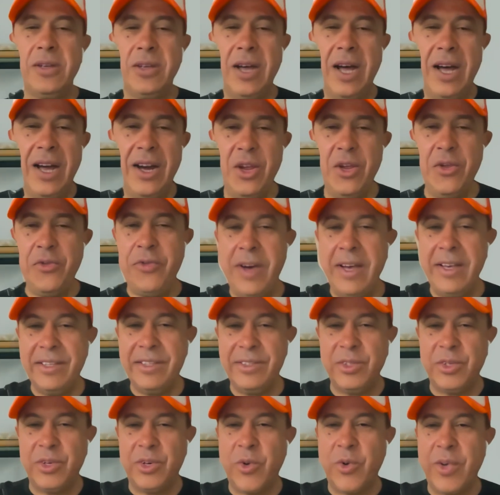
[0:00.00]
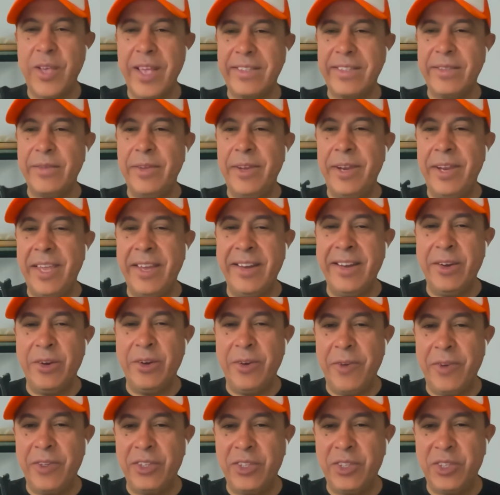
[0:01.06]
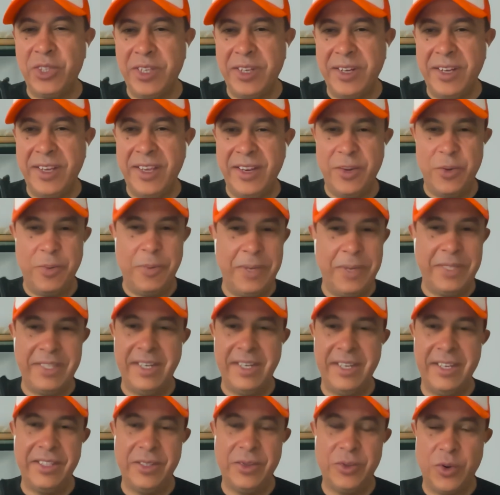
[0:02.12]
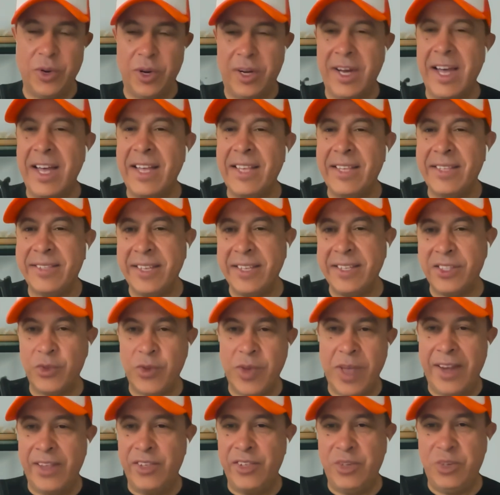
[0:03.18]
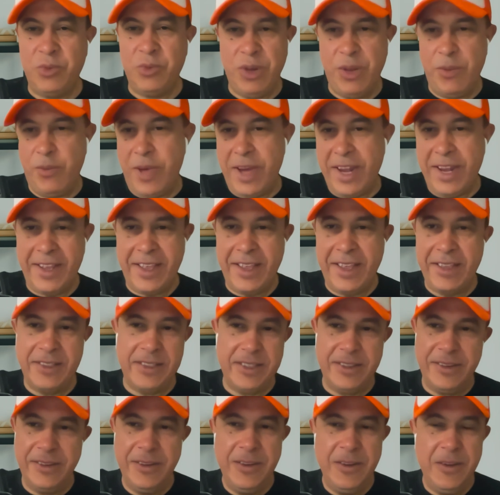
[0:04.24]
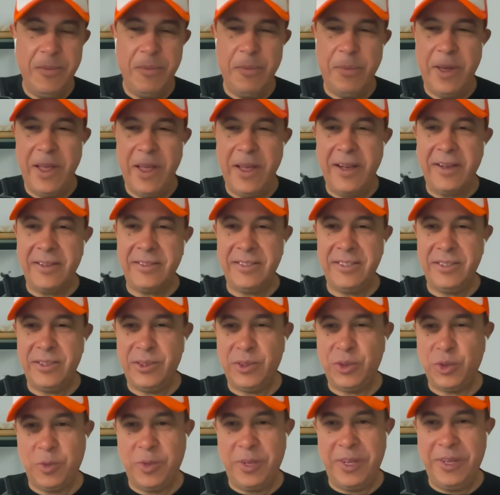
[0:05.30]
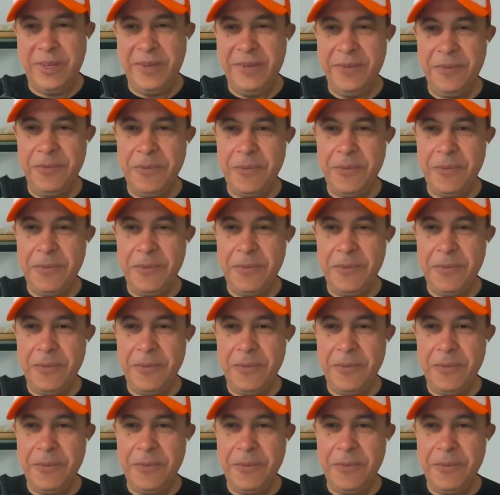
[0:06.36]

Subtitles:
How do you foster creativity and innovation in your business or content strategy with your podcast and blogs and social media?